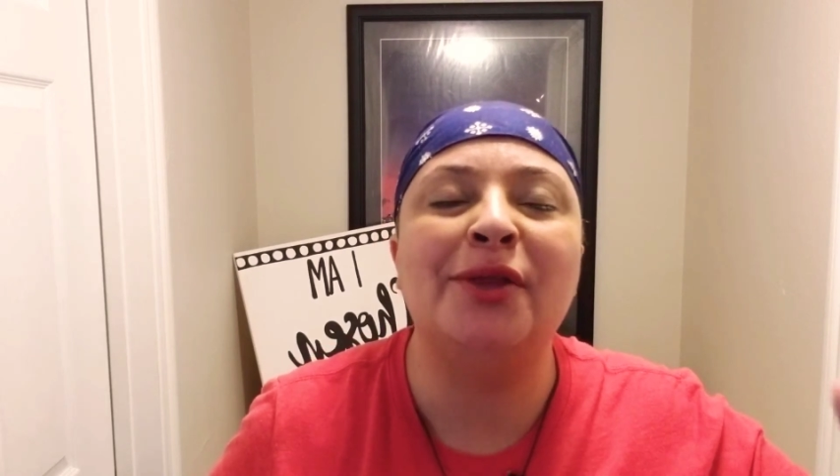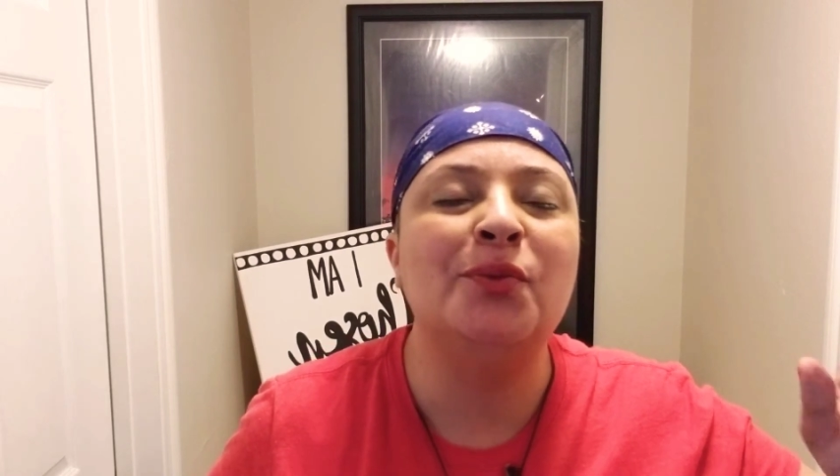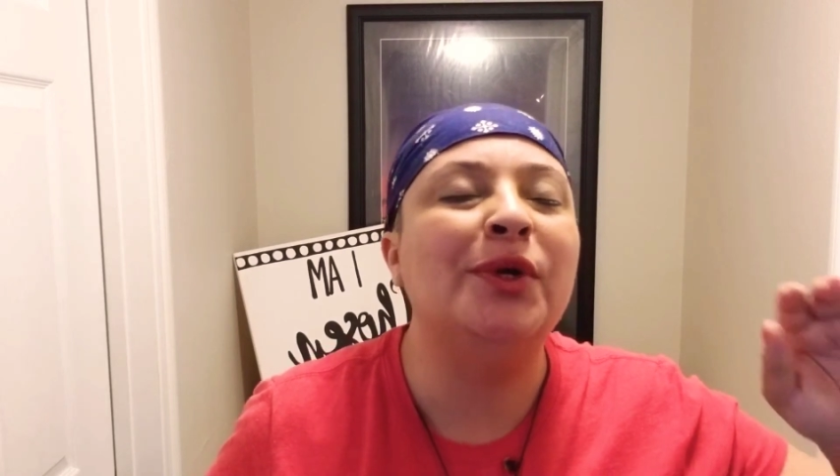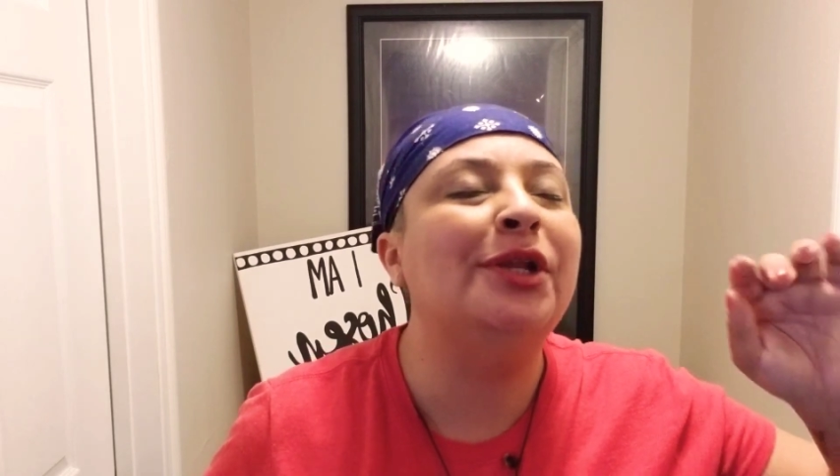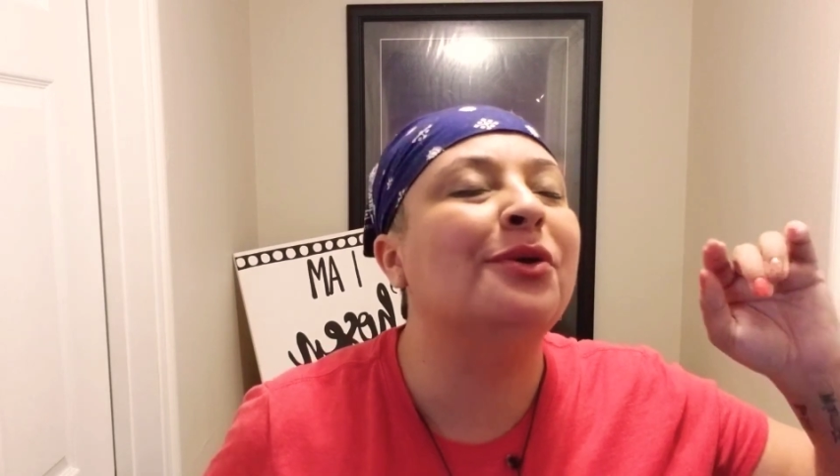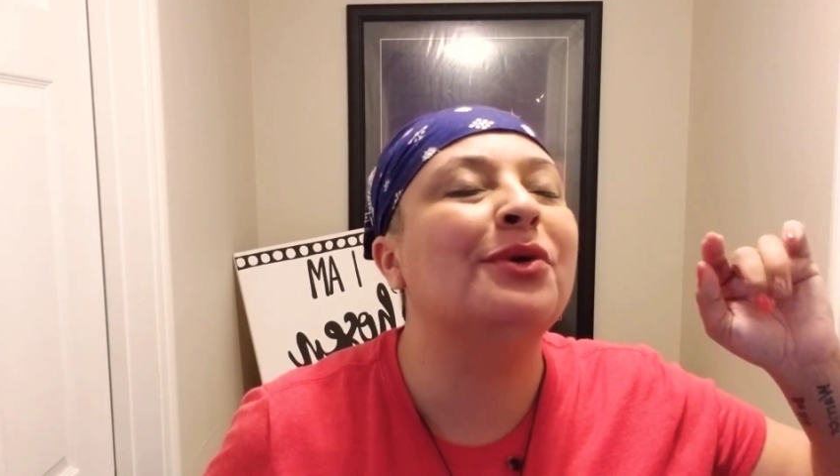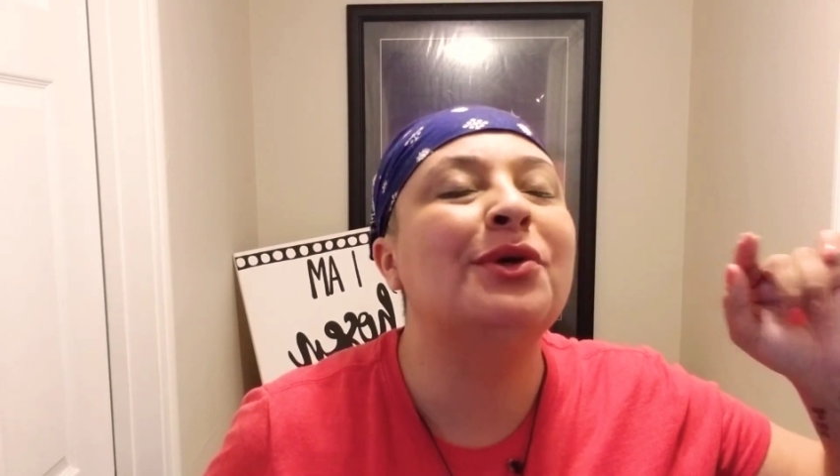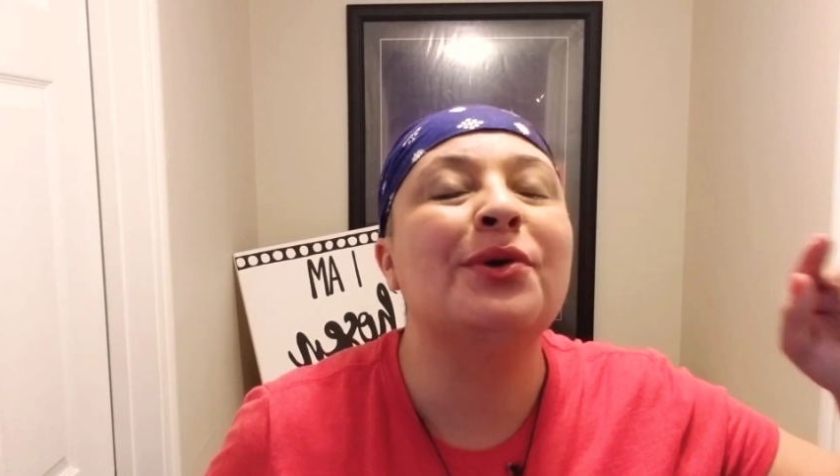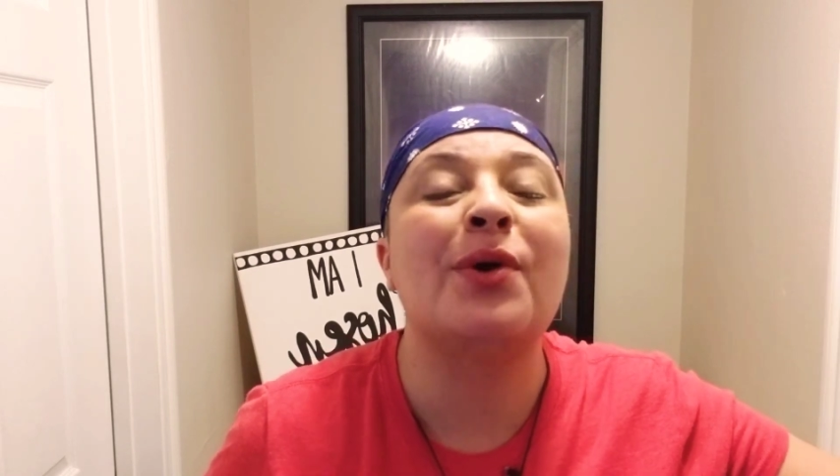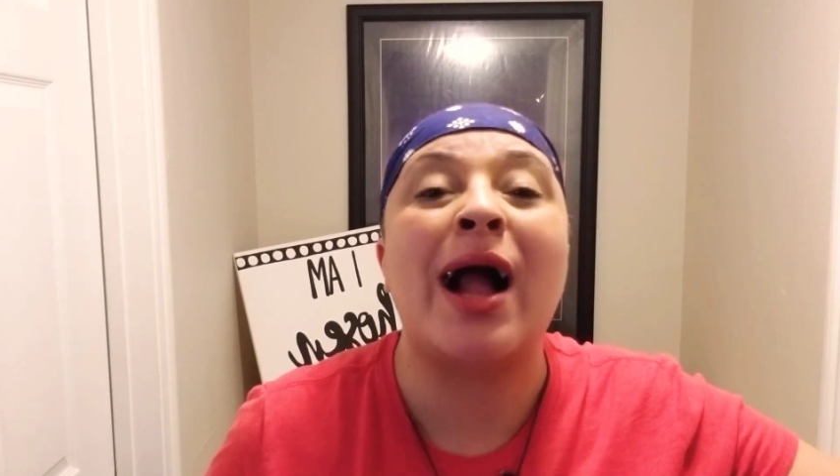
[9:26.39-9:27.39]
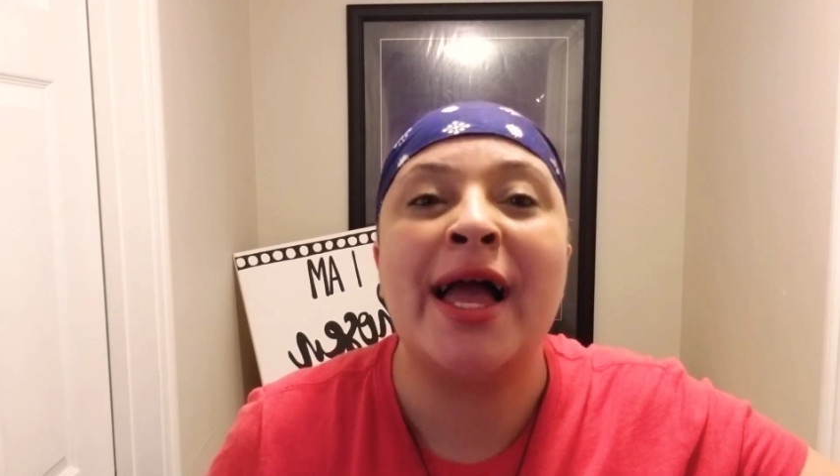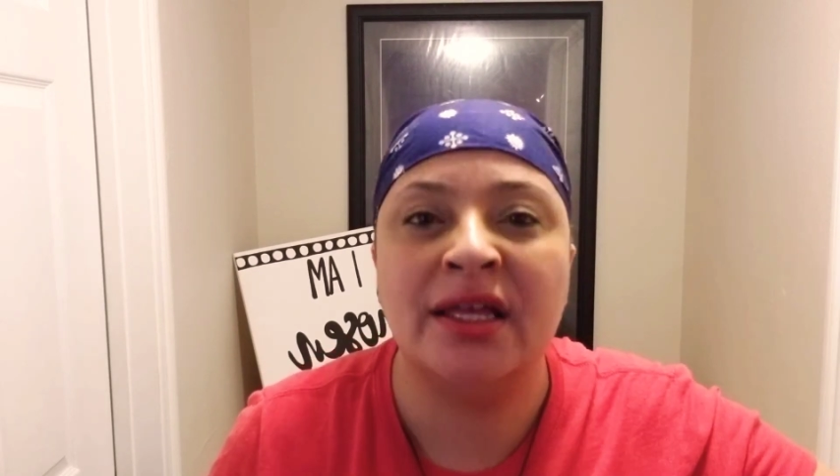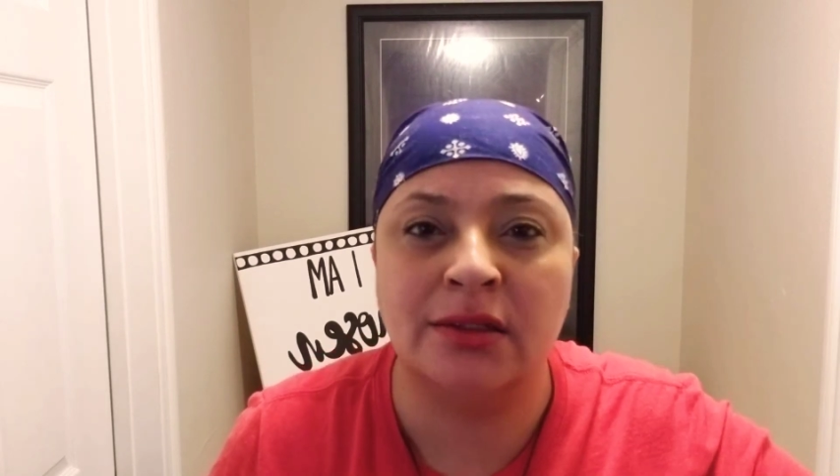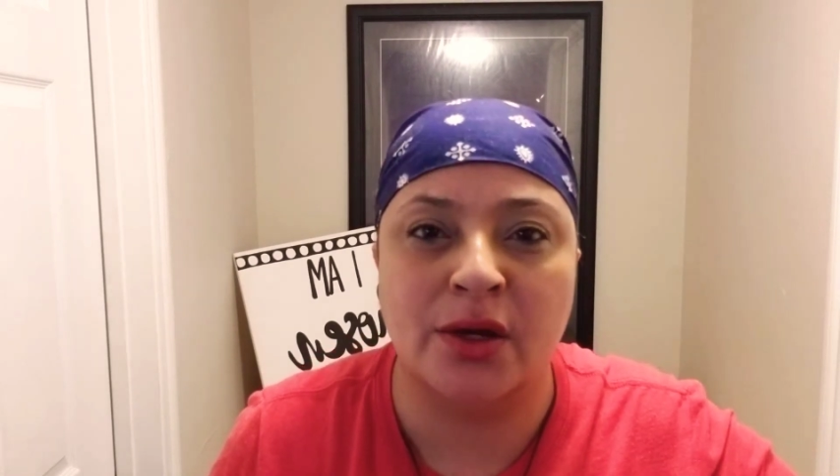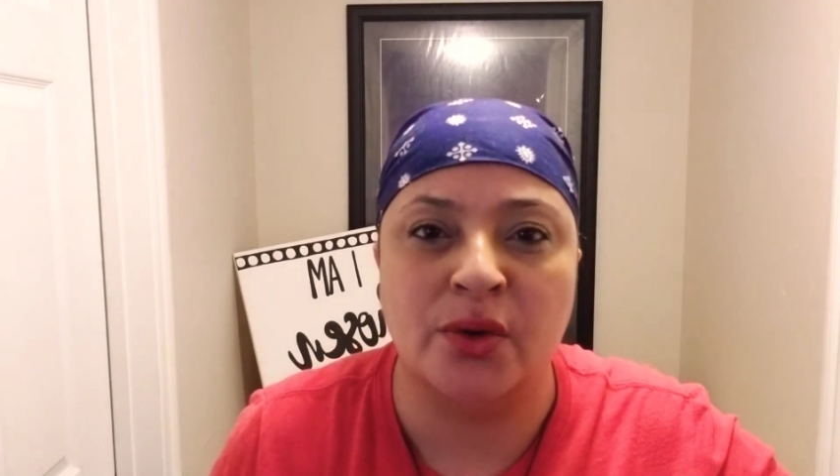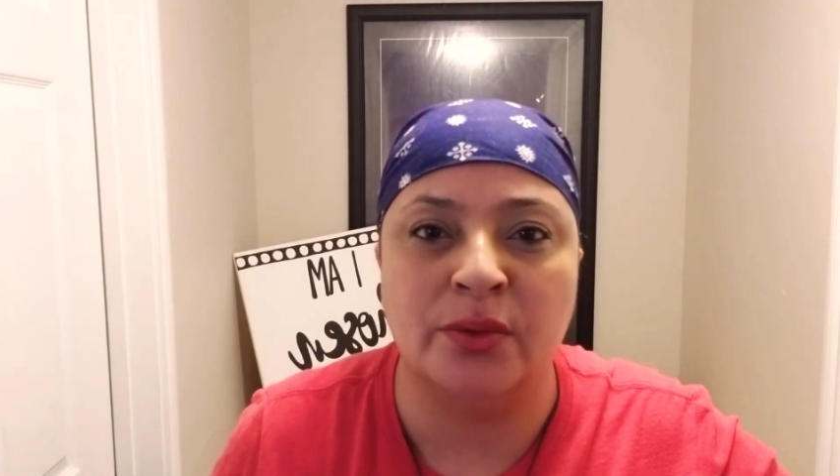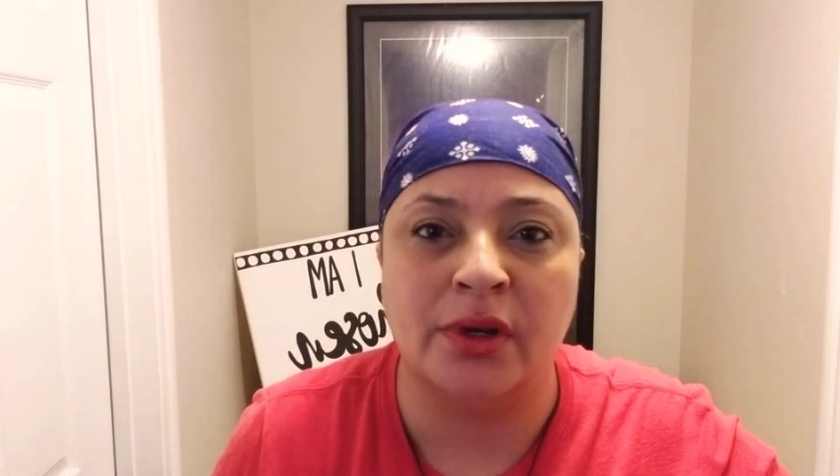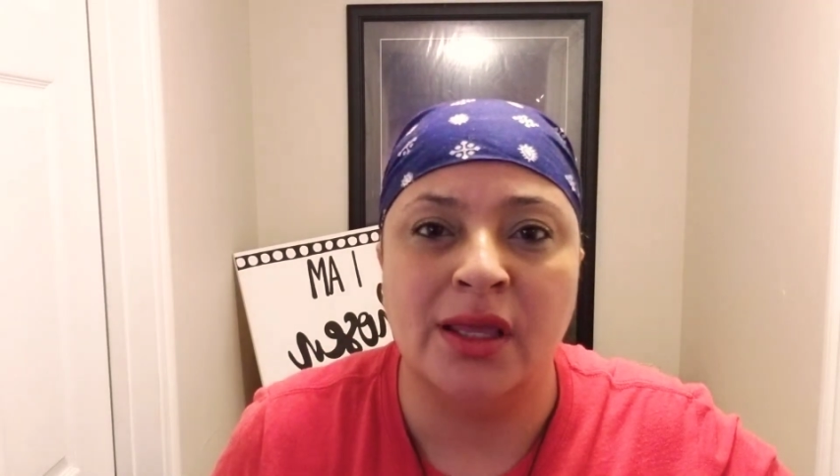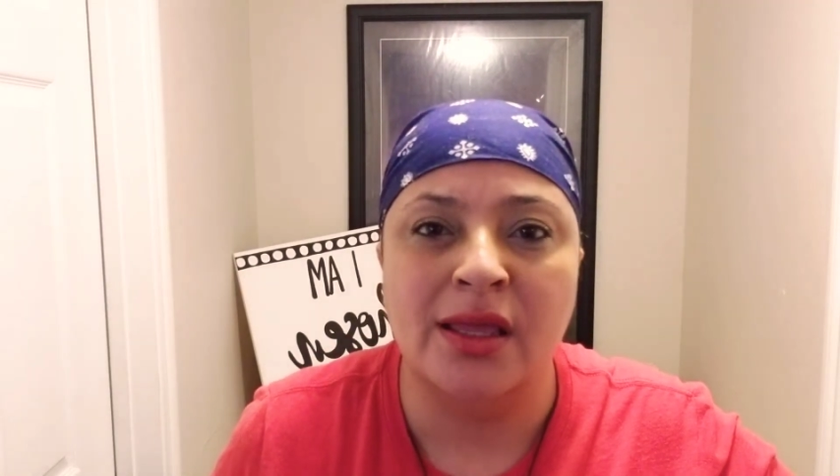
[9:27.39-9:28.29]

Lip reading: and we don't cry alone.